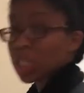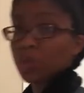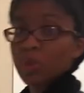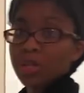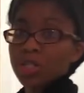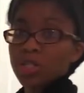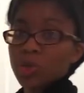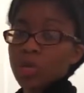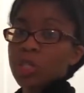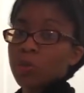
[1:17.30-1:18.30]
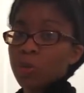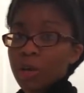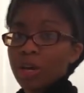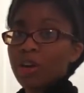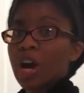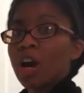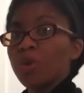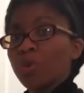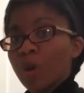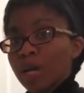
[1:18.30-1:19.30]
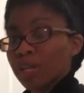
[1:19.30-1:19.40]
thing we're going to do is prepare our wet